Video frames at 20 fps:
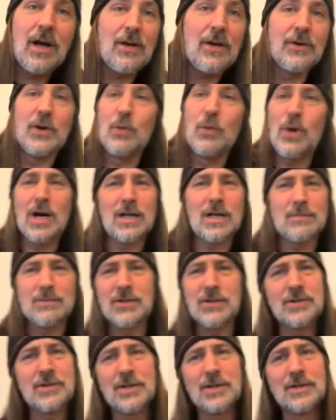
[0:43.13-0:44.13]
I don't know why I'm
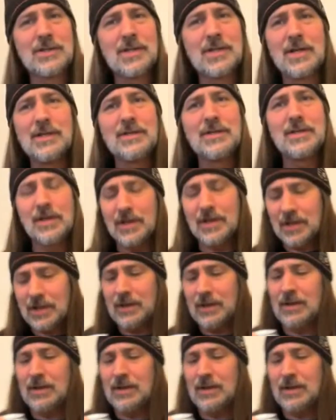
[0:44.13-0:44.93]
so tongue tied today.